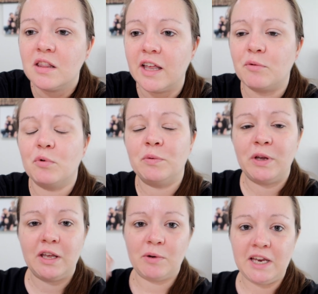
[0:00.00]
like when
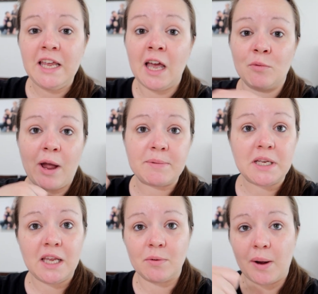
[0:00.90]
we when he had wrapped
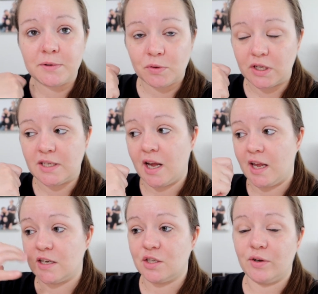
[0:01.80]
it, he wrapped it really
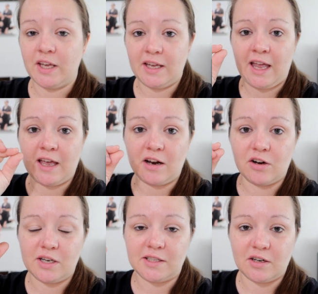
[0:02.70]
tight and so it had
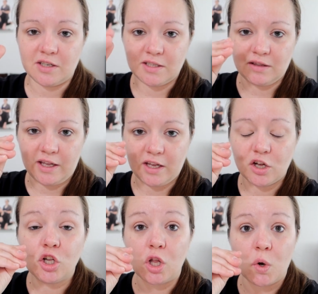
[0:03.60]
already started to
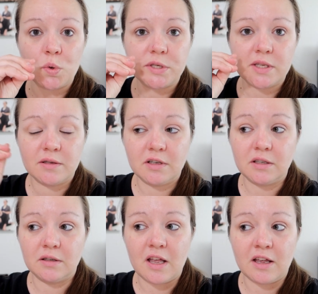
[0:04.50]
like close
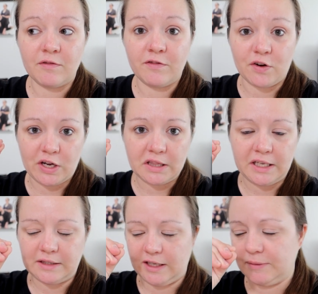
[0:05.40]
very
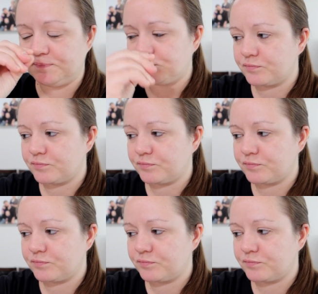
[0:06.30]
cleanly.